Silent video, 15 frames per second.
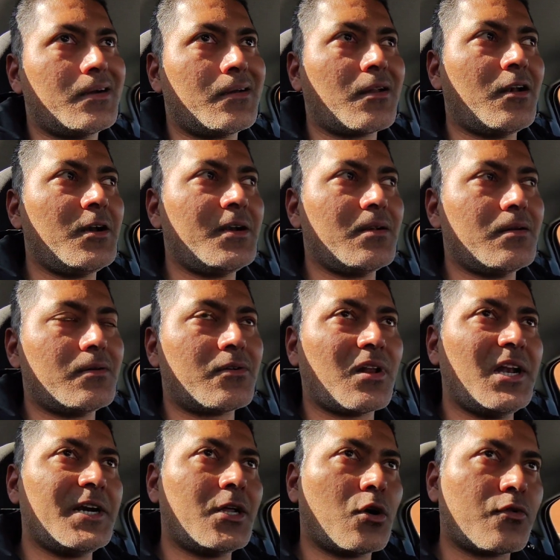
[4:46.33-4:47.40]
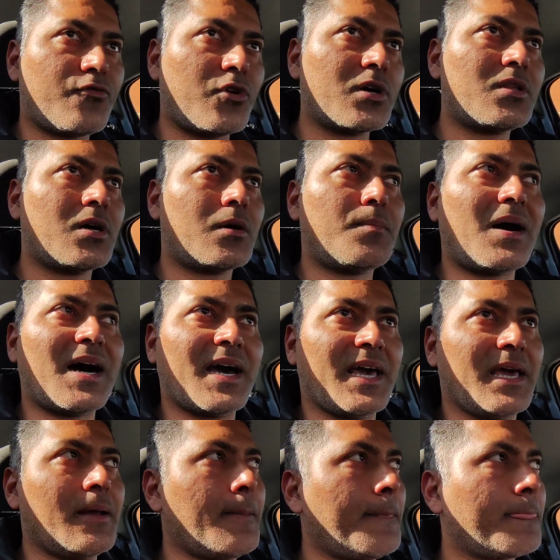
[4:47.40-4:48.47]
drill drill it down further
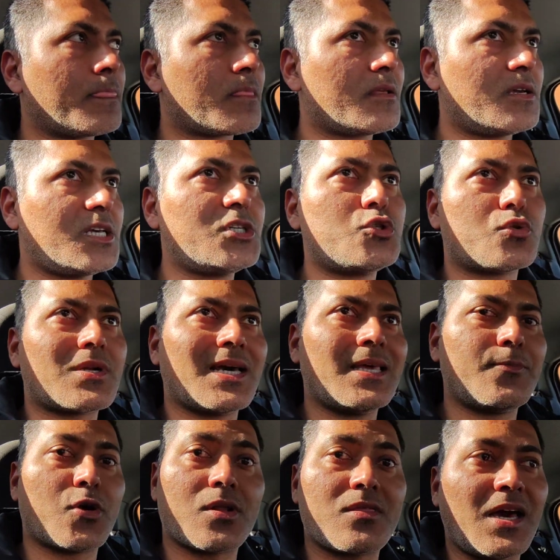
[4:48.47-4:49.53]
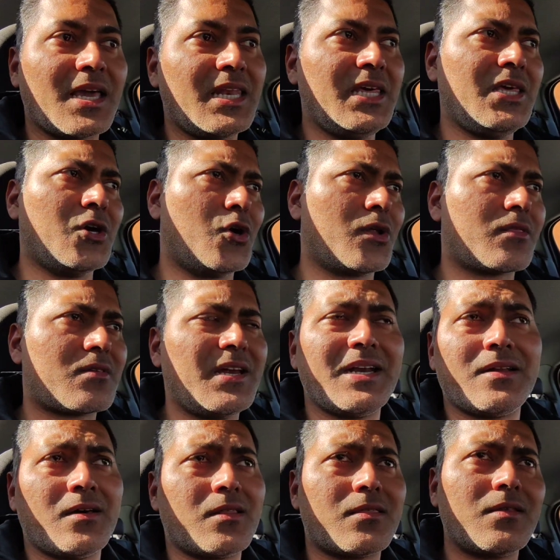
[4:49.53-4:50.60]
by issue type or assignee or
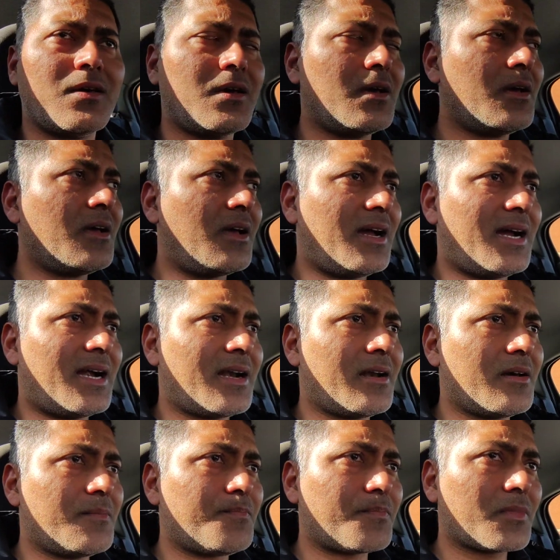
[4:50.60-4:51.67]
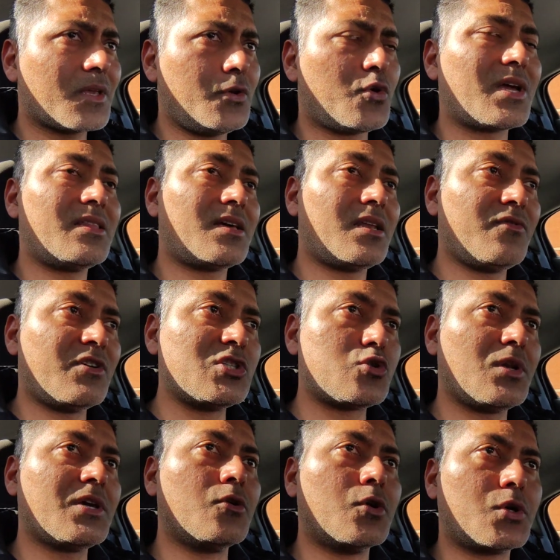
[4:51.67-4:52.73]
status and you can then
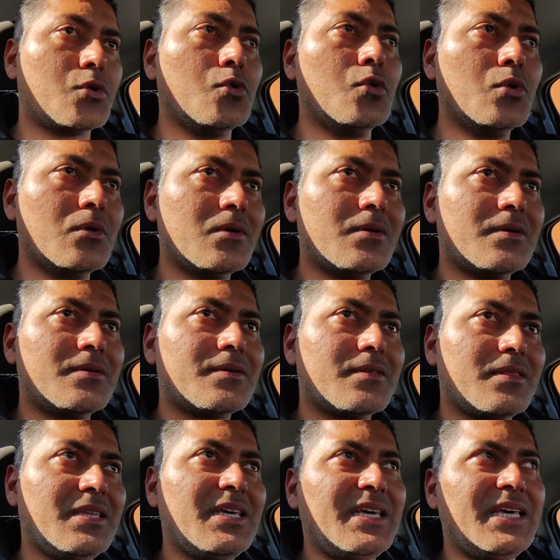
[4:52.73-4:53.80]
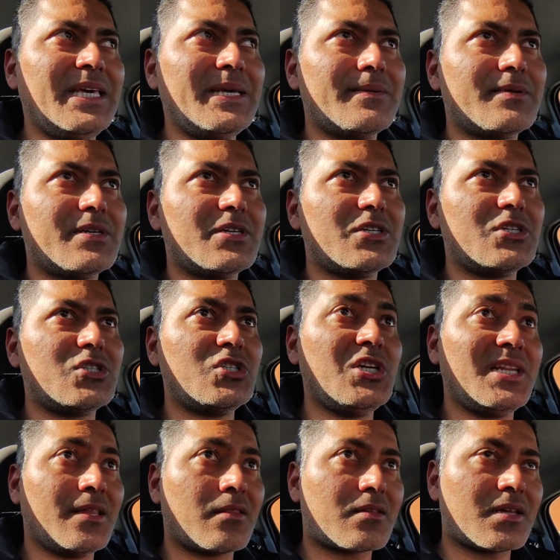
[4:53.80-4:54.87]
eventually go to the
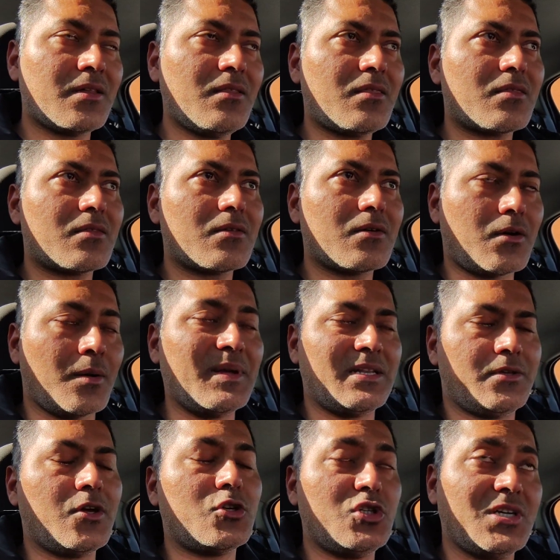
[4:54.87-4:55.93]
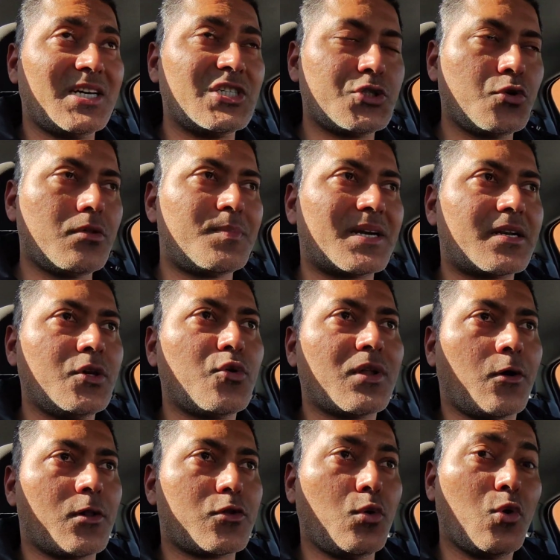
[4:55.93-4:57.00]
Jira instance I mean, your Jira issues, but you
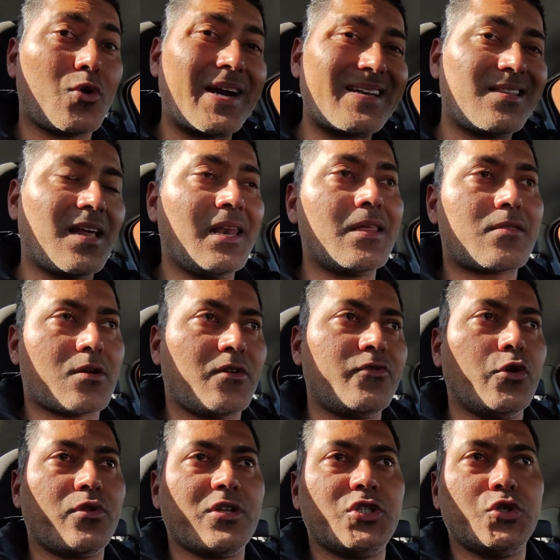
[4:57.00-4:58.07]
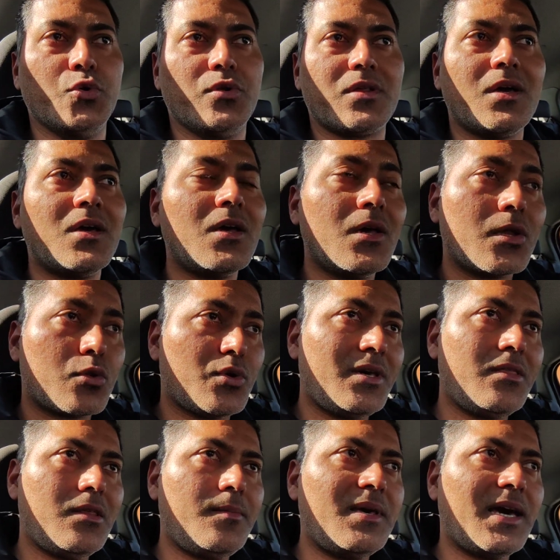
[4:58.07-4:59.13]
can also look at the list of those issues. So
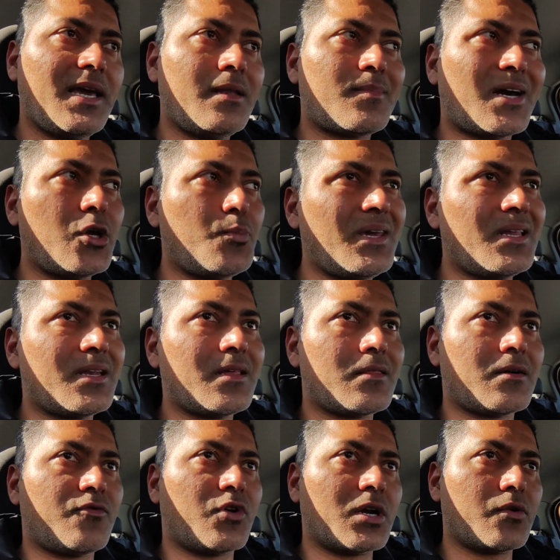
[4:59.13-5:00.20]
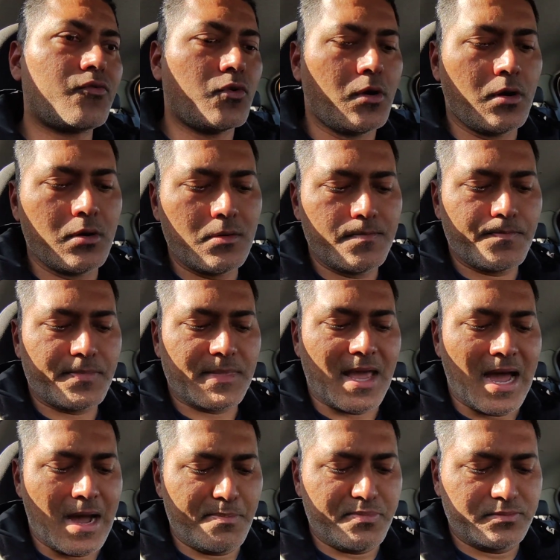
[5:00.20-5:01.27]
eazyBI, in my opinion, is a wonderful
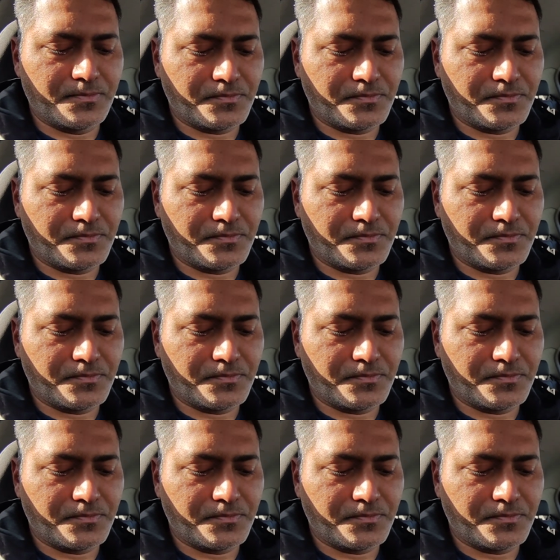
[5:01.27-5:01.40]
app,